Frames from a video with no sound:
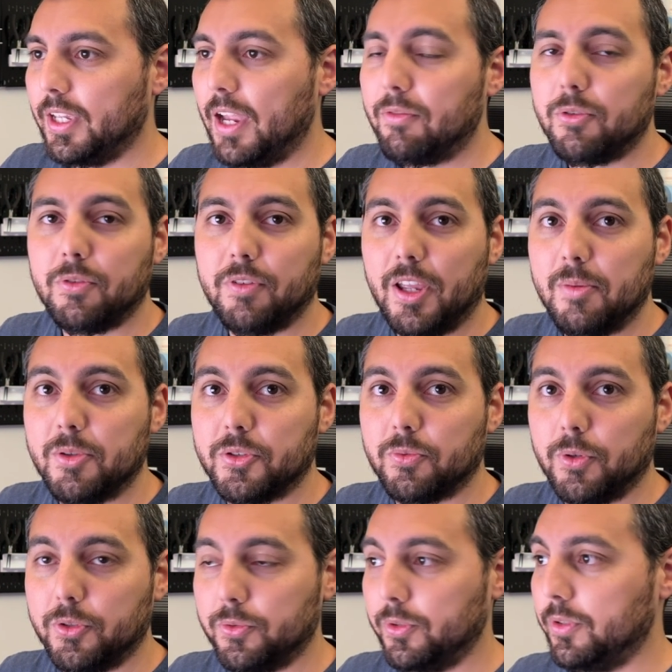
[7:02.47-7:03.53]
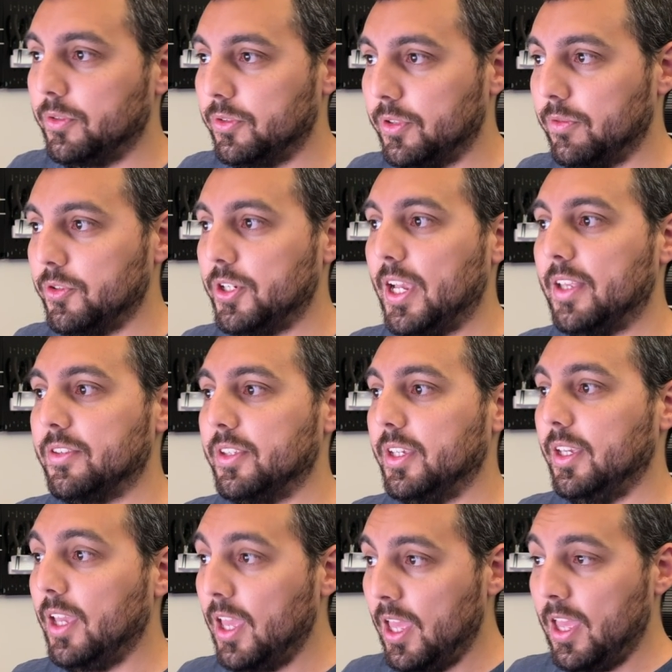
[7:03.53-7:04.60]
ever famous Rosewill server
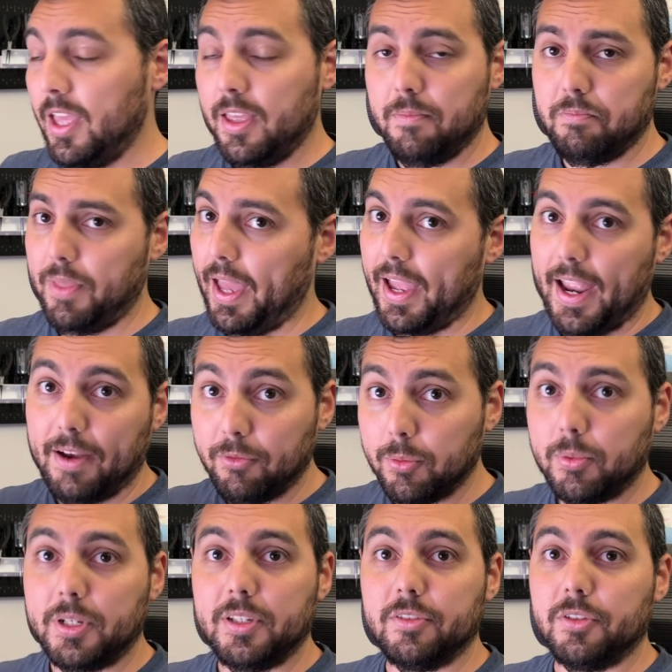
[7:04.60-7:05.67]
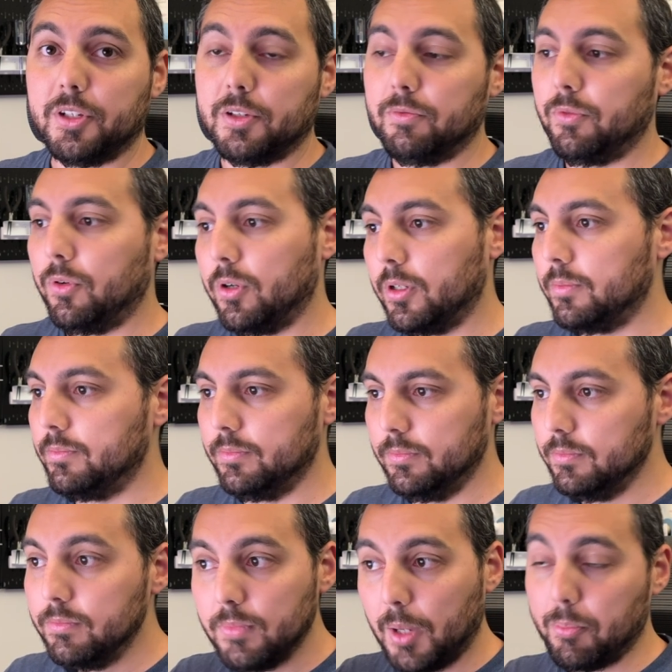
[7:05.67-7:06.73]
chassis that everybody is looking for,
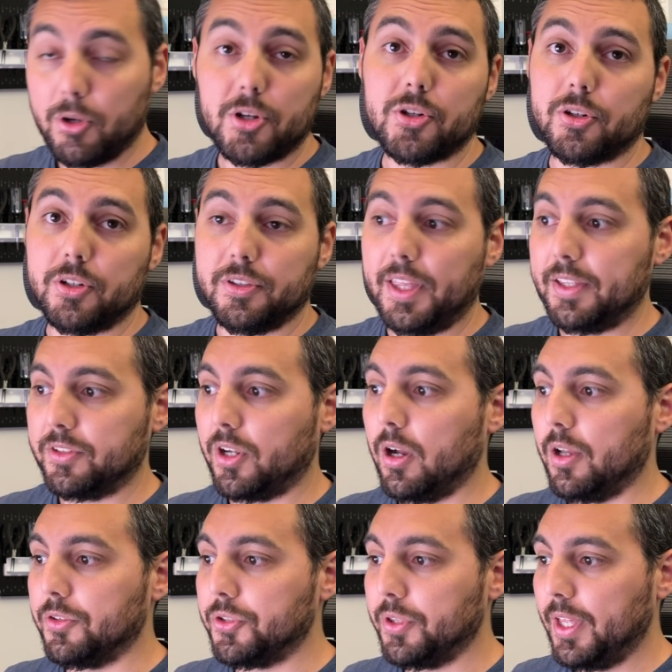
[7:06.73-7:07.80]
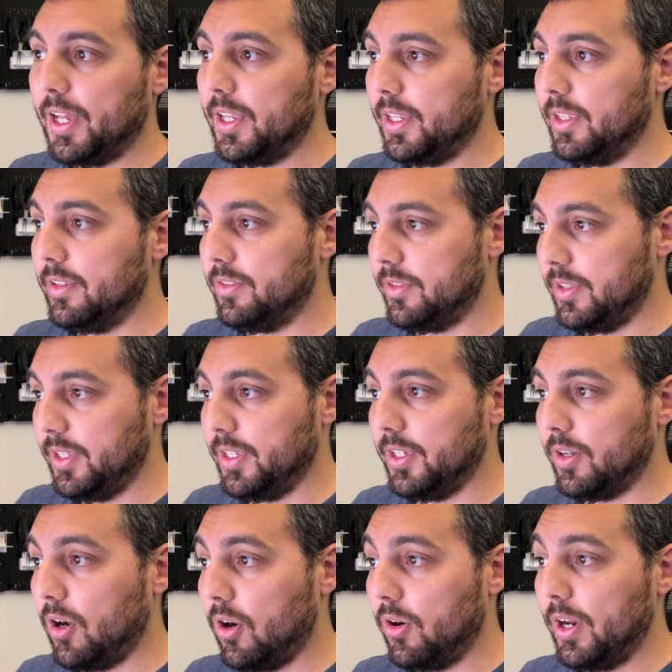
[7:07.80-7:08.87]
I'm pretty sure that's gone. So that is the
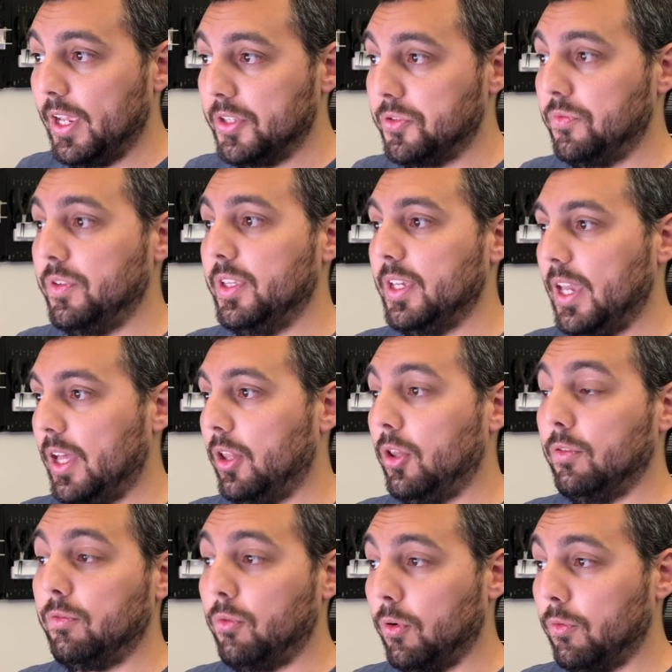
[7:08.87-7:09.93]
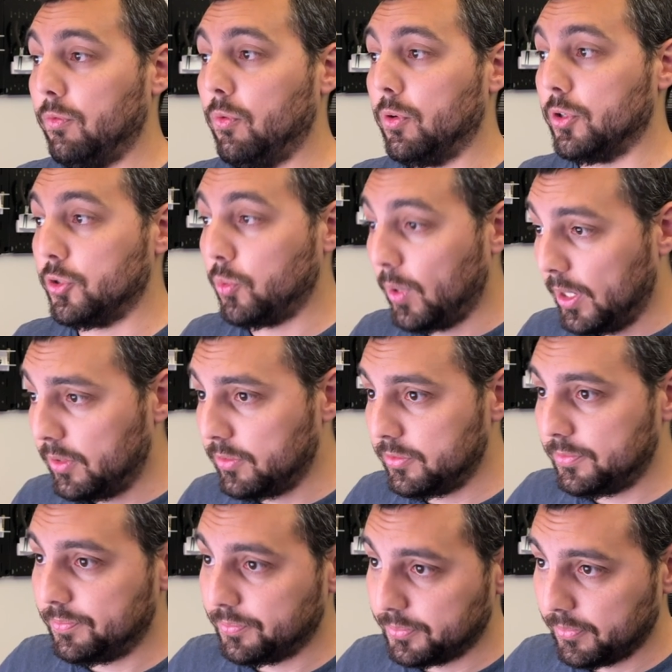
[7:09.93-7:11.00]
R S V L four four one two,
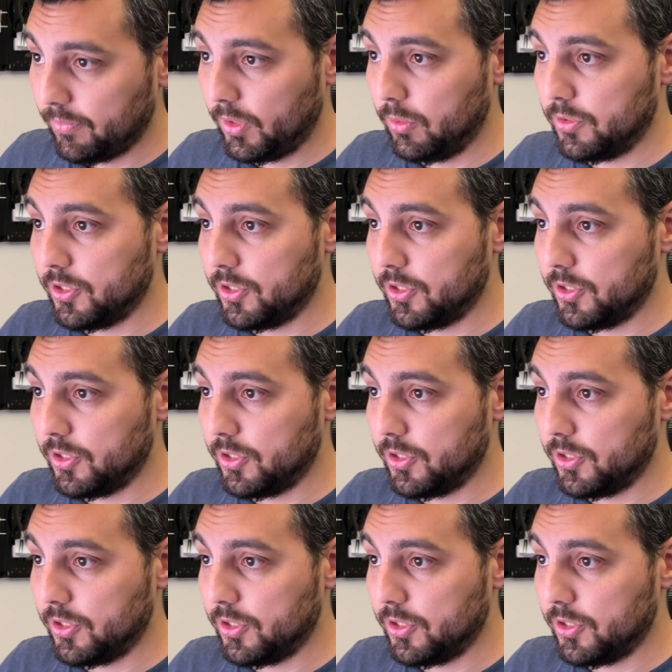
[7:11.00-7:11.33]
which